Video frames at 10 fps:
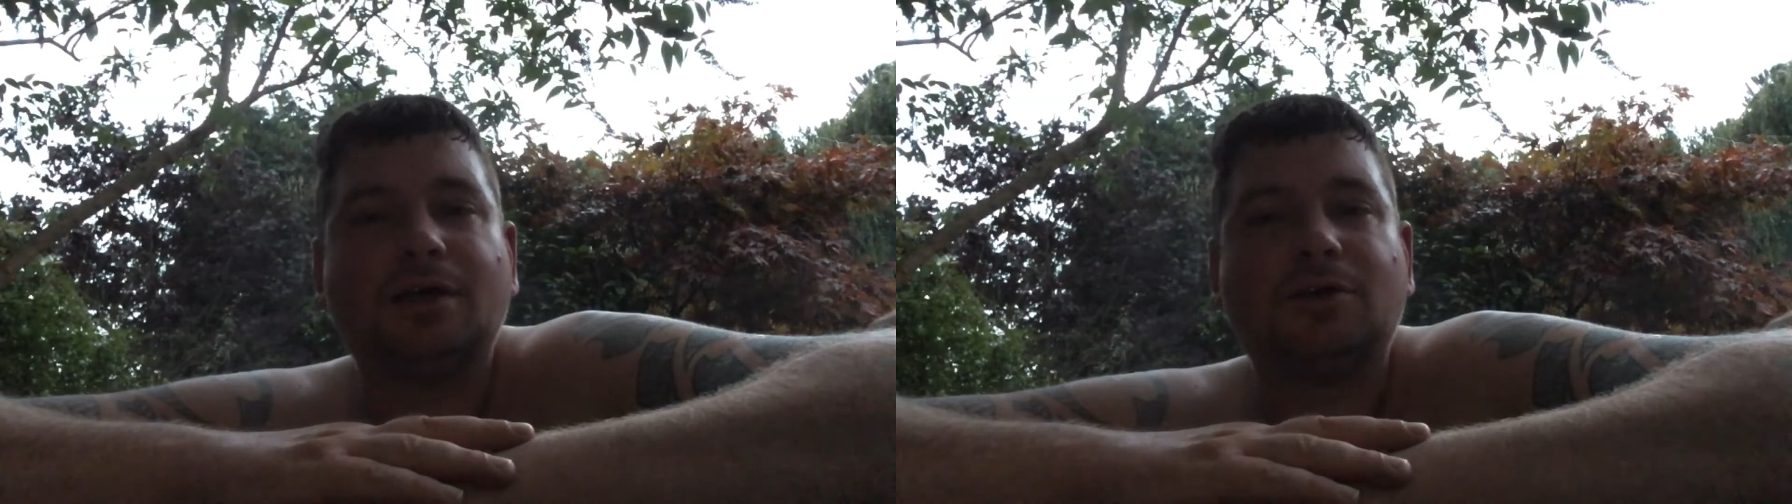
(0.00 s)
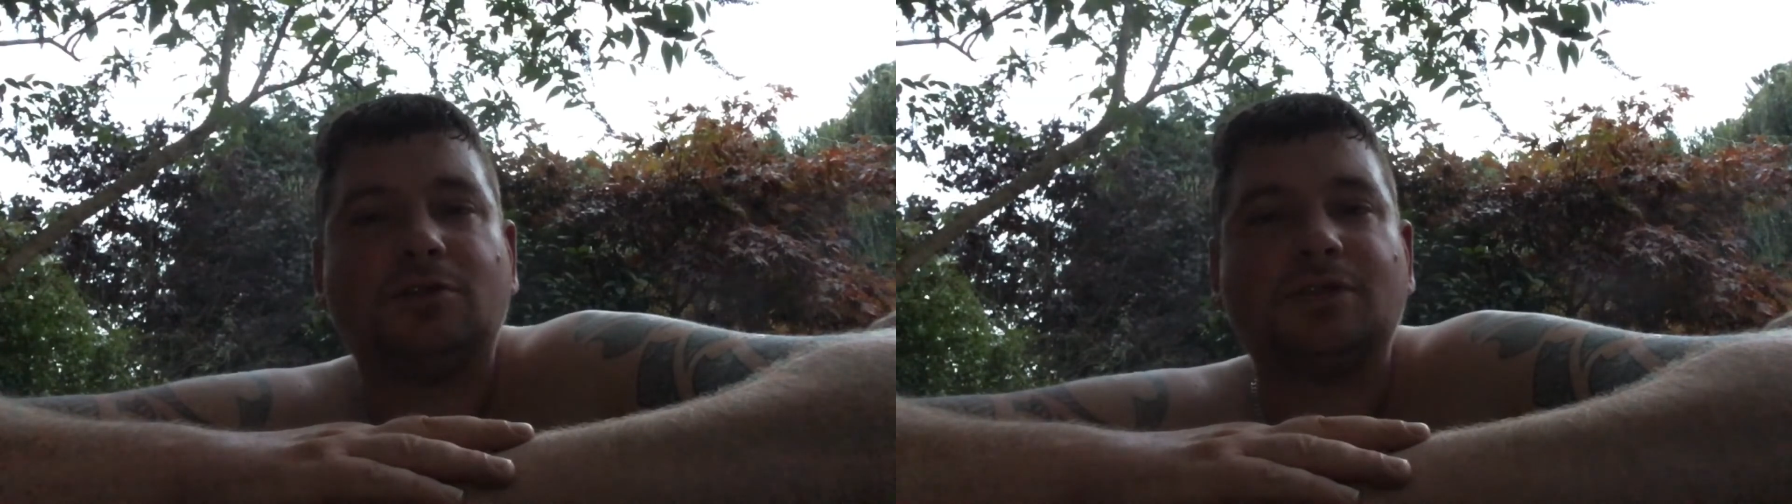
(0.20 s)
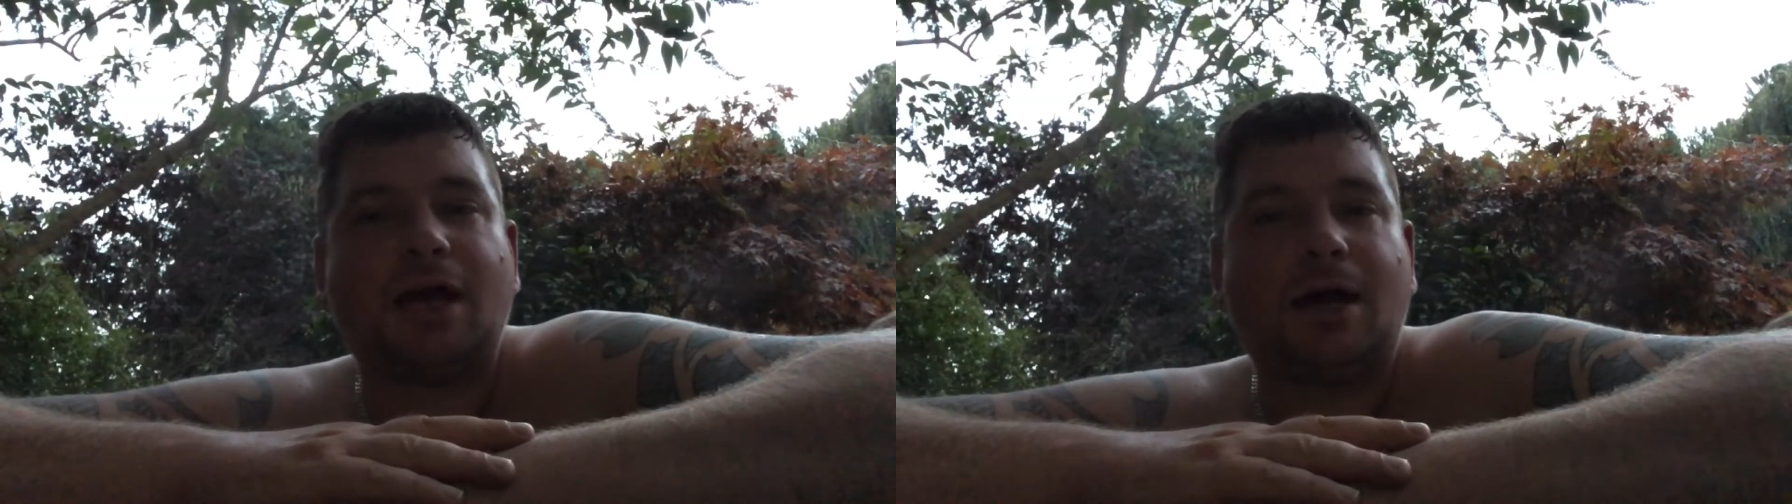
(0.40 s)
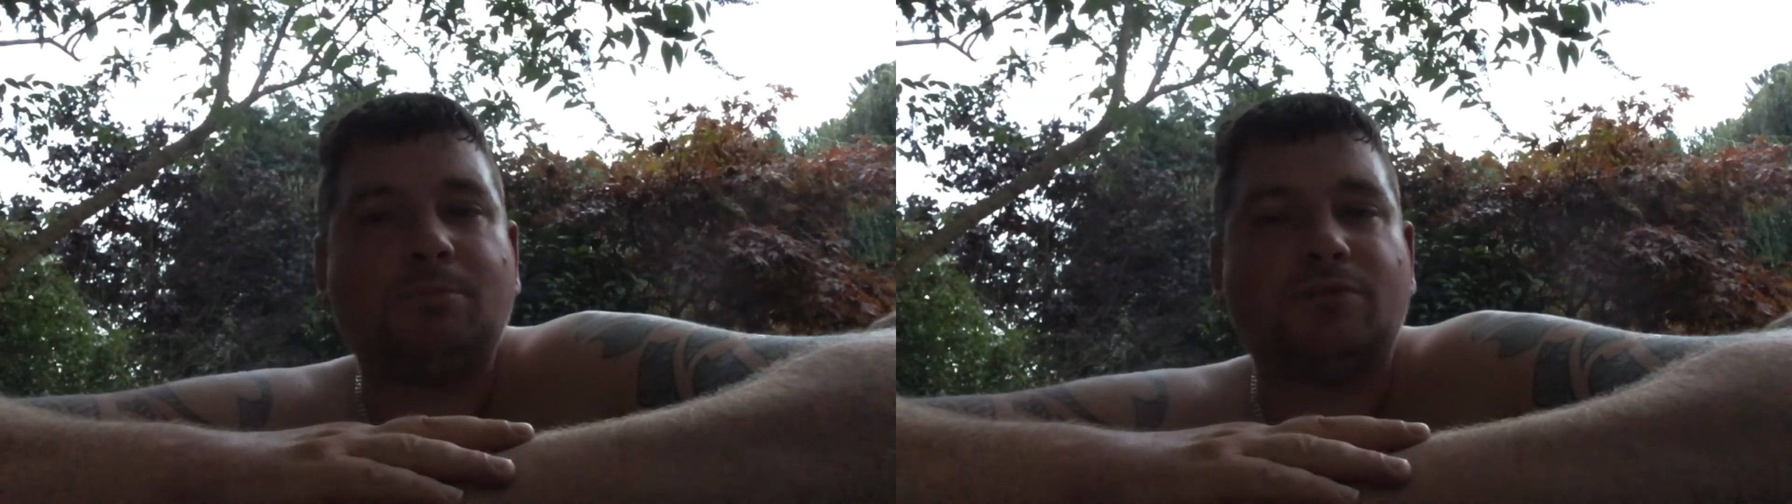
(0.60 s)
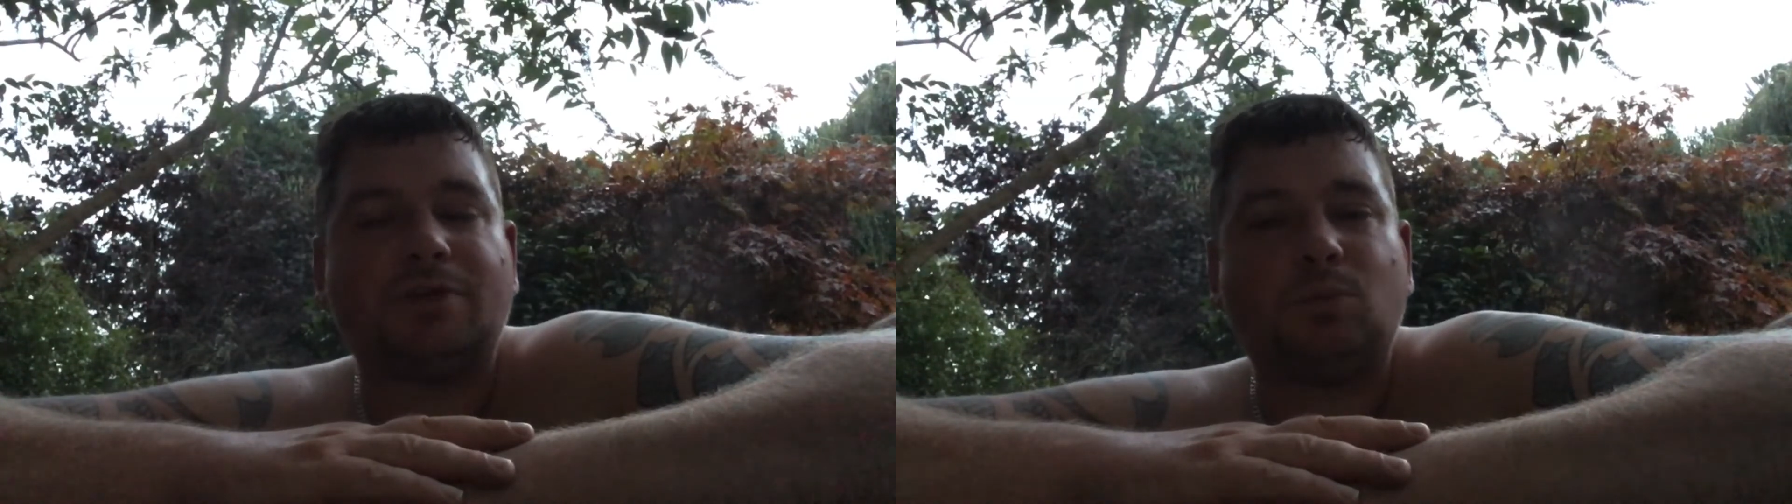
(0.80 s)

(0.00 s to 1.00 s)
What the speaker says: because Anne Marie